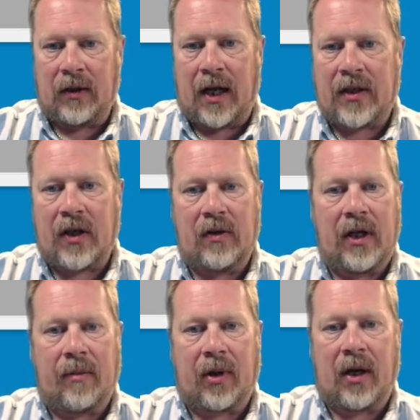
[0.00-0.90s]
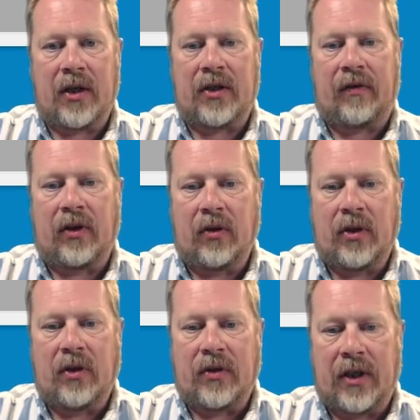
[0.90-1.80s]
Now, this only applies if you
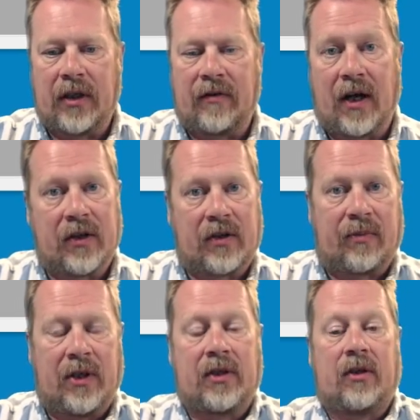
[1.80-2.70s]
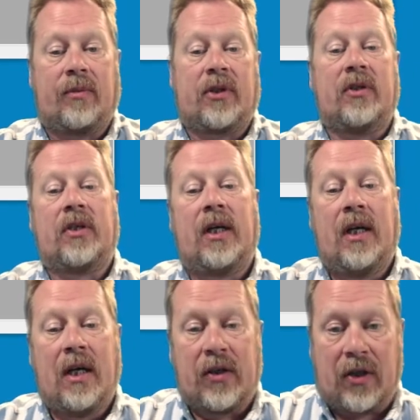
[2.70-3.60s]
use the advanced print options.
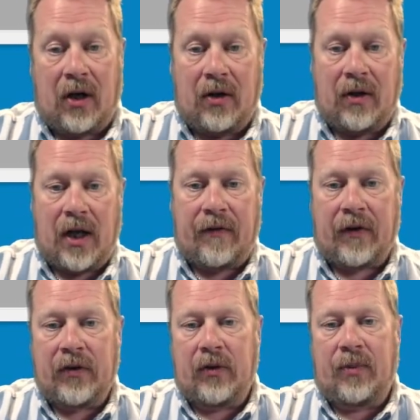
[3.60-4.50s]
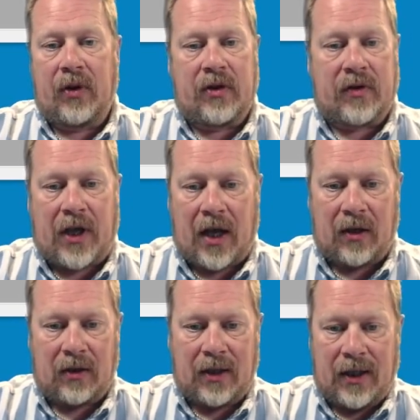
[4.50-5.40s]
So if on your point of
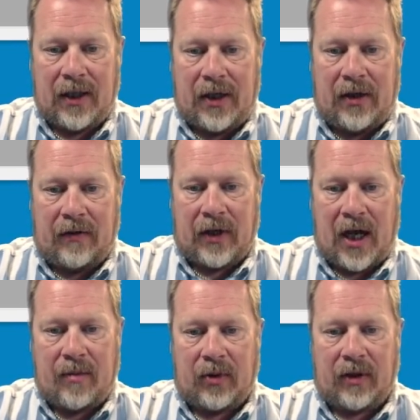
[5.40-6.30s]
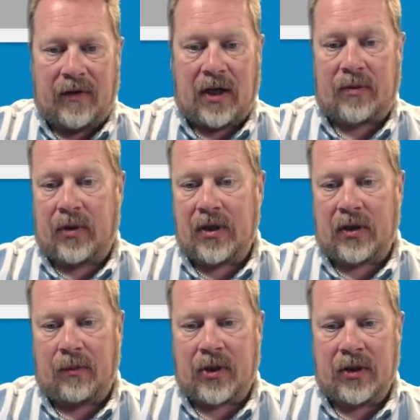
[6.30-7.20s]
sale, you've enabled advanced print
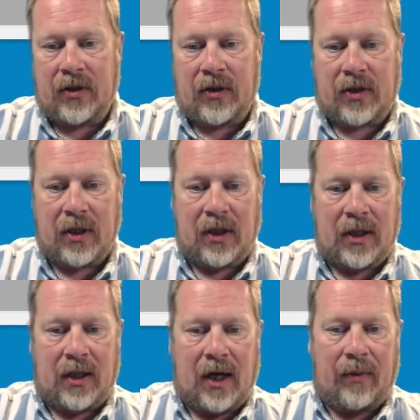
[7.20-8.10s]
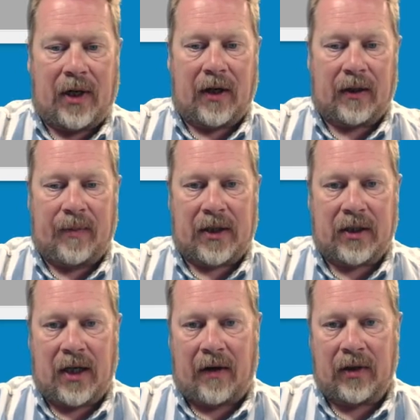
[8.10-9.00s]
options, and we click the button
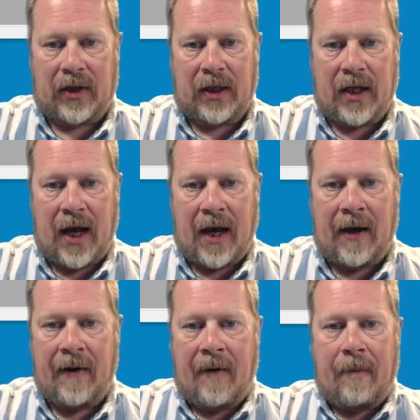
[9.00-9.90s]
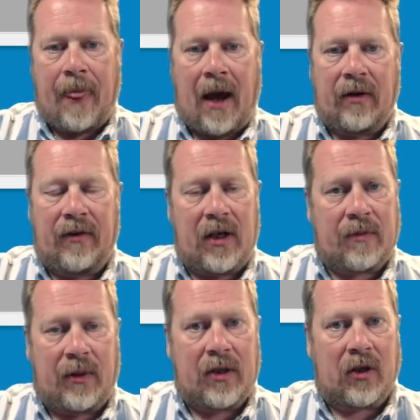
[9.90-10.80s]
and have a look in there. Now, advanced
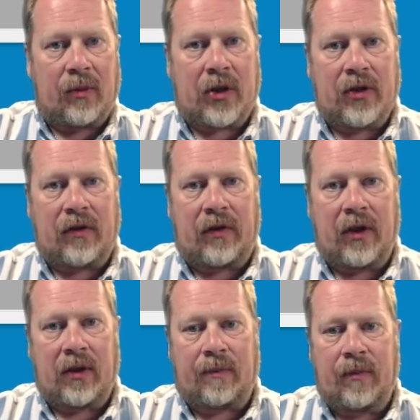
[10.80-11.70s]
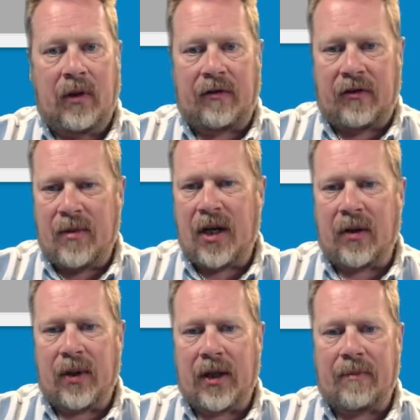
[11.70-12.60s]
print options, if you're not familiar
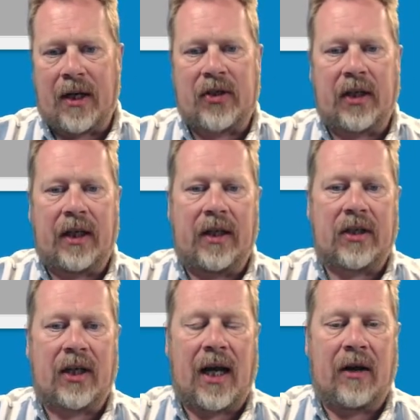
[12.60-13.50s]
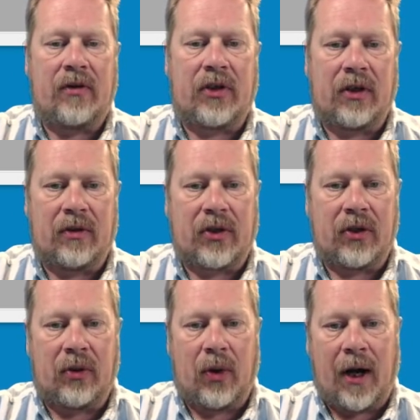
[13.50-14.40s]
with it, basically this allows you
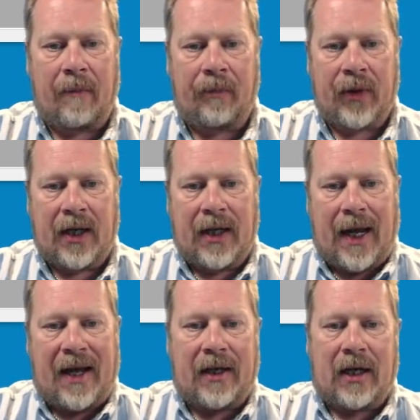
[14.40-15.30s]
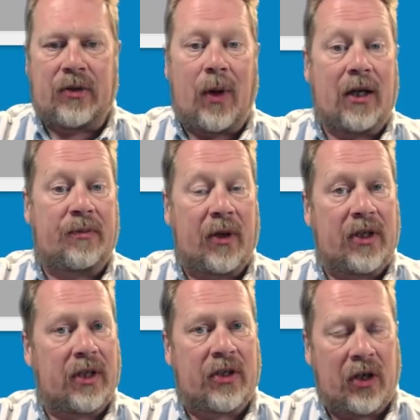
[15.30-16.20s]
to, as well as
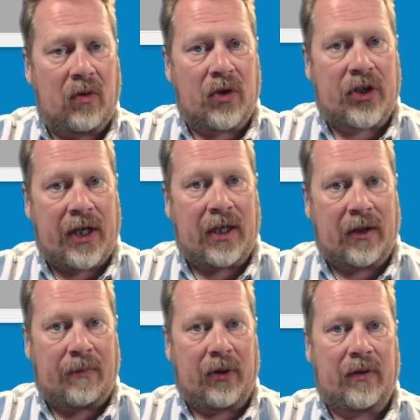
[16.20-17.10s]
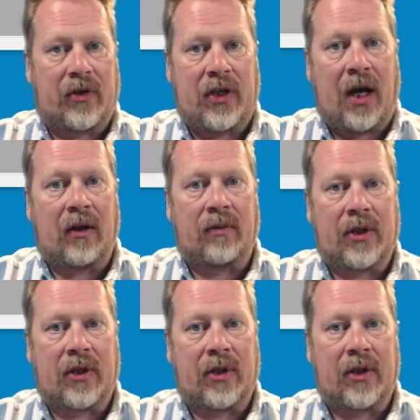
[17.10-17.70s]
printing a till receipt at the point of sale.